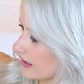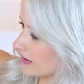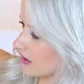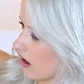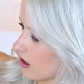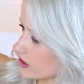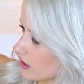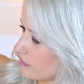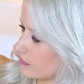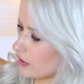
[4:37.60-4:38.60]
it's got
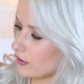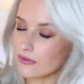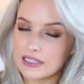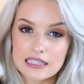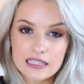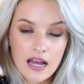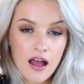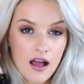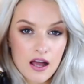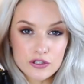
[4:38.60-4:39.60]
a few little
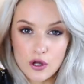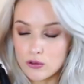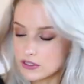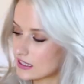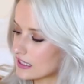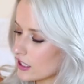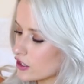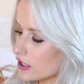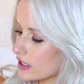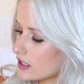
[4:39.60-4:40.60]
card holder
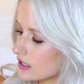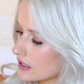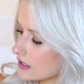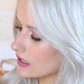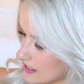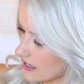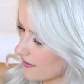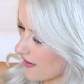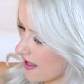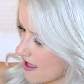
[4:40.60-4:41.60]
sections
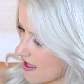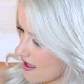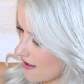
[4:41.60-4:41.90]
in there.